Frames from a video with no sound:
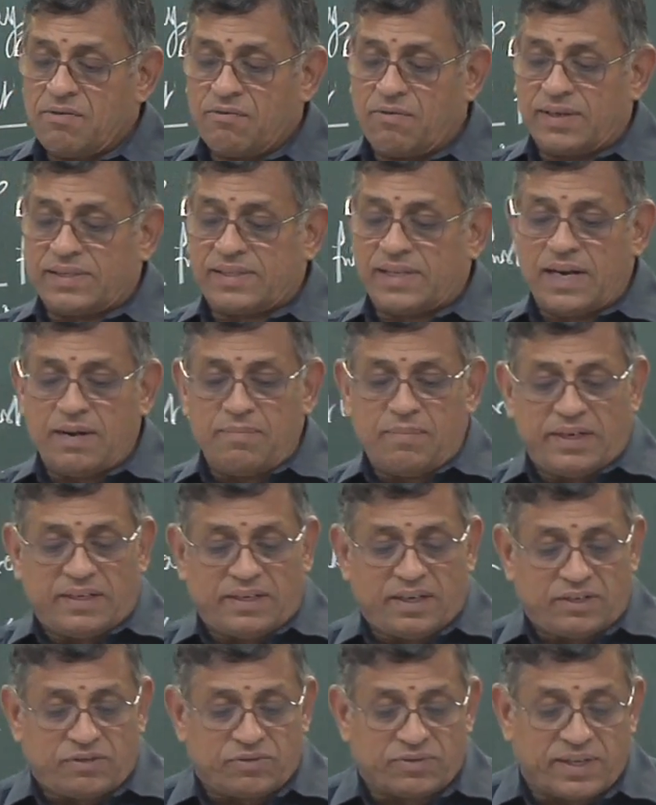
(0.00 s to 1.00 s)
was
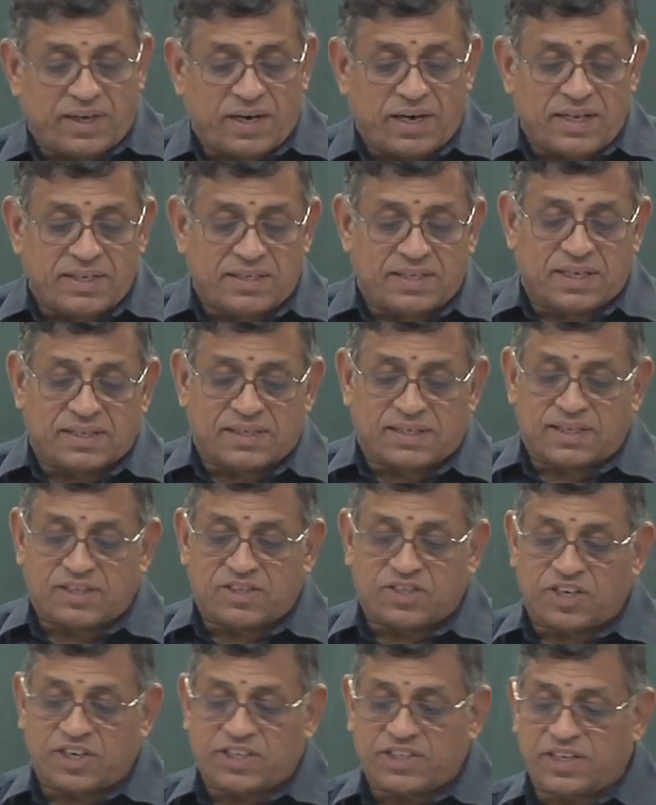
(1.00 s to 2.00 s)
limited to the religious
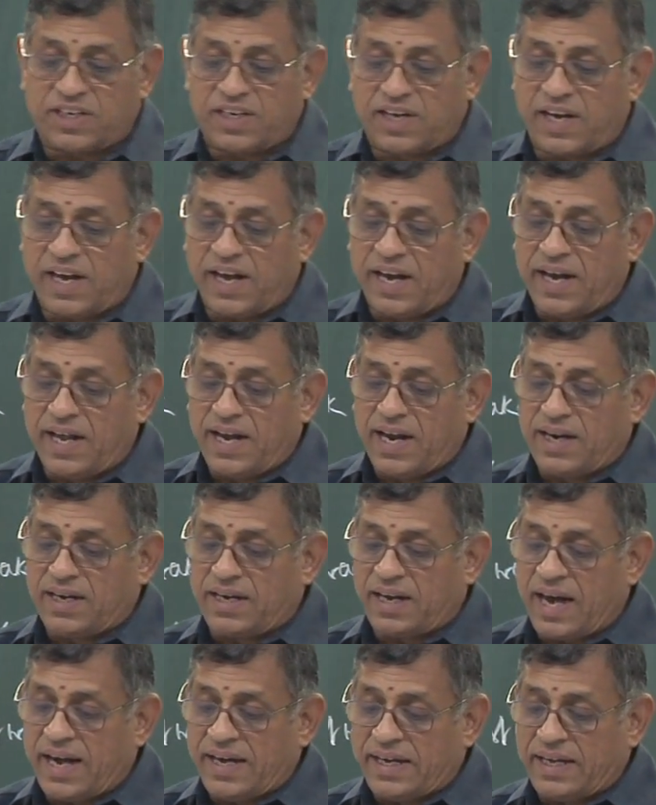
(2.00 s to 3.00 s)
instruction, reading
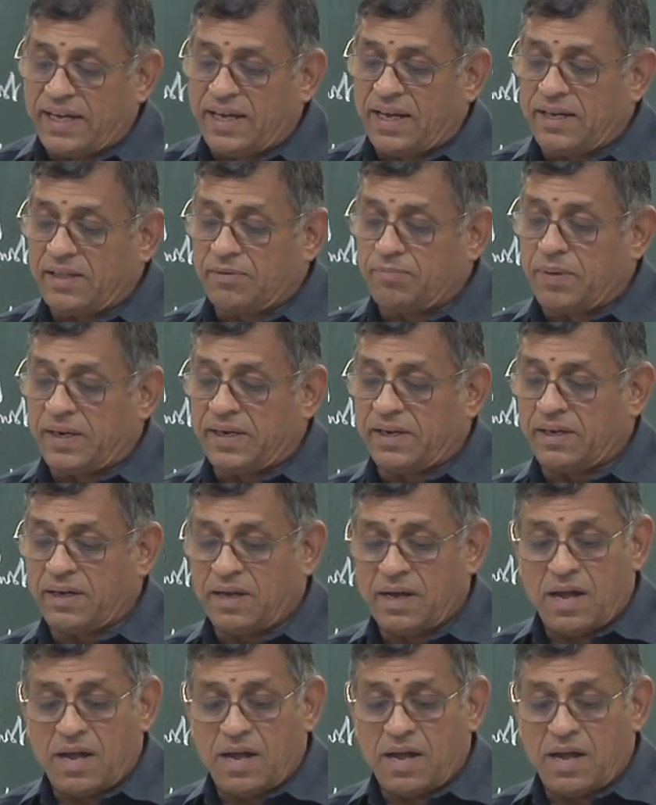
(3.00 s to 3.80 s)
and writing arithmetic,